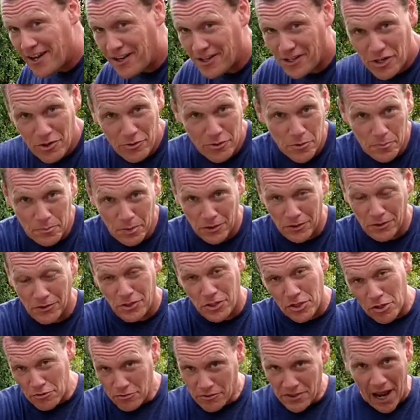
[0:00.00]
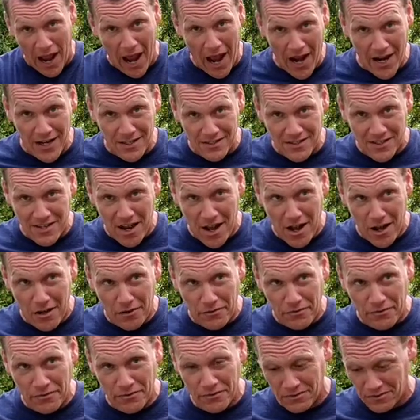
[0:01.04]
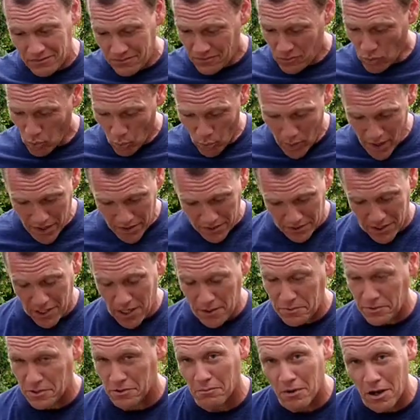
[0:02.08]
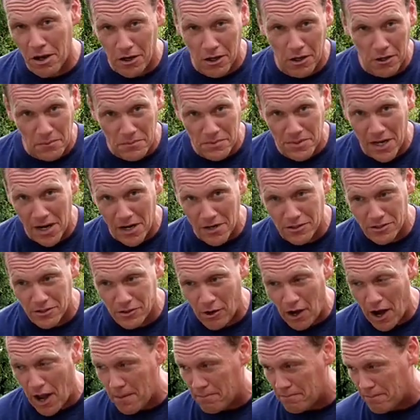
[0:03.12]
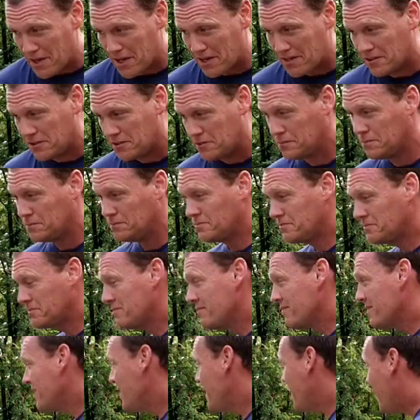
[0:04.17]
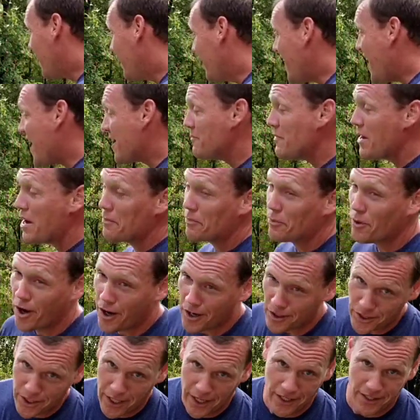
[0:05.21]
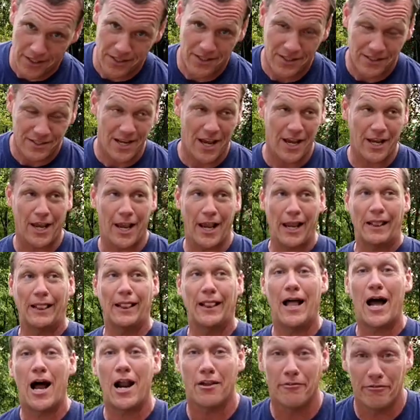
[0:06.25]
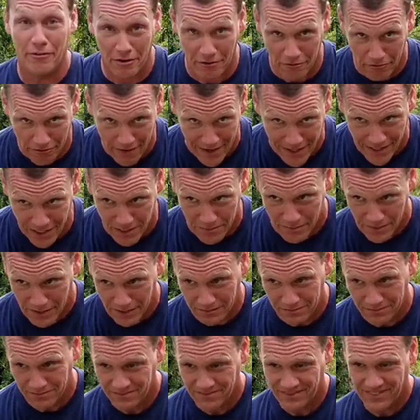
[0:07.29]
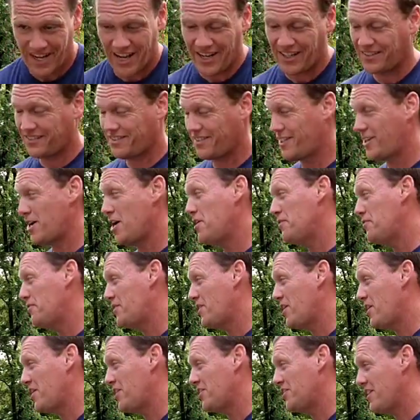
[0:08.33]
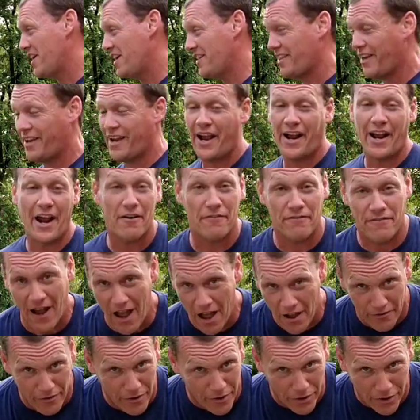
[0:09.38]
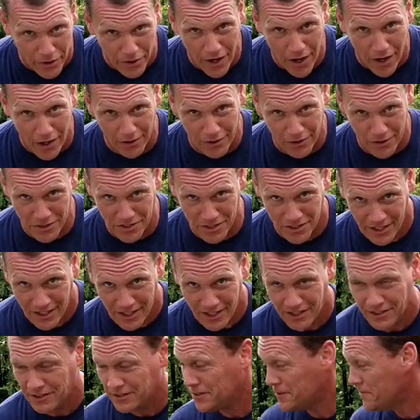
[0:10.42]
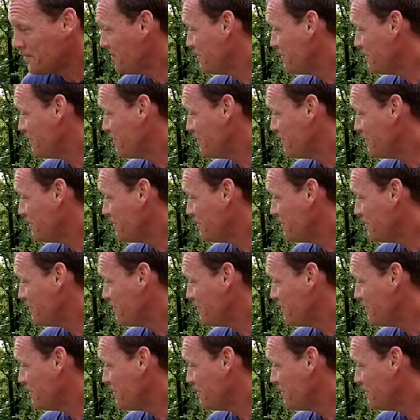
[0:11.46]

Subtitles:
I had to do was pull 2 tines off, weld up some hubs out of scrap metal. A lot of my projects take a lot of investment. Like the golf cart, I think I got $500 in it.